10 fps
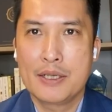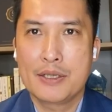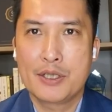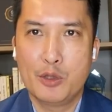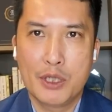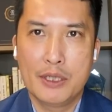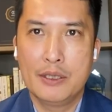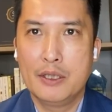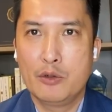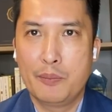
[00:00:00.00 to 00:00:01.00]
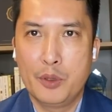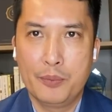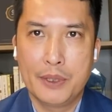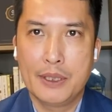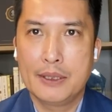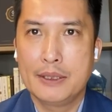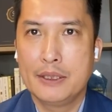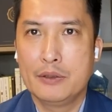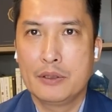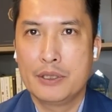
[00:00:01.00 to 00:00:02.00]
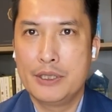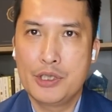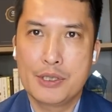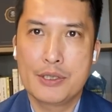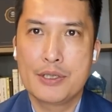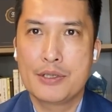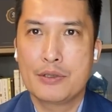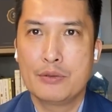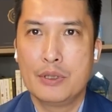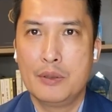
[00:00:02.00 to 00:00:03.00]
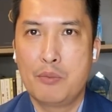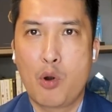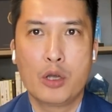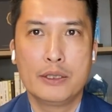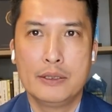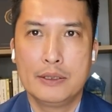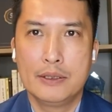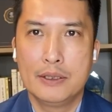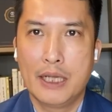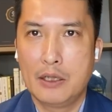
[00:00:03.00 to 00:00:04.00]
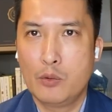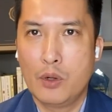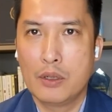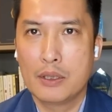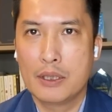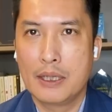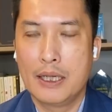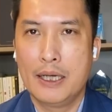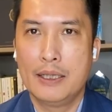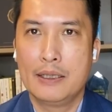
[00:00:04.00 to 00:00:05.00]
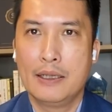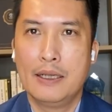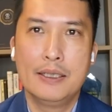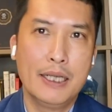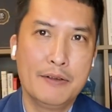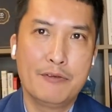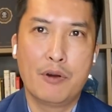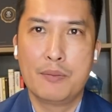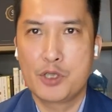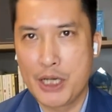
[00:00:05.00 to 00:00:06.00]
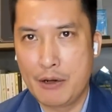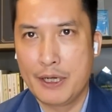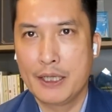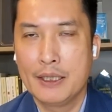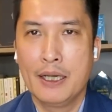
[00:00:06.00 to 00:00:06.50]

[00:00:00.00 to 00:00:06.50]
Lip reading: student, your pupil, your teachers to a broader network and learning from sharing.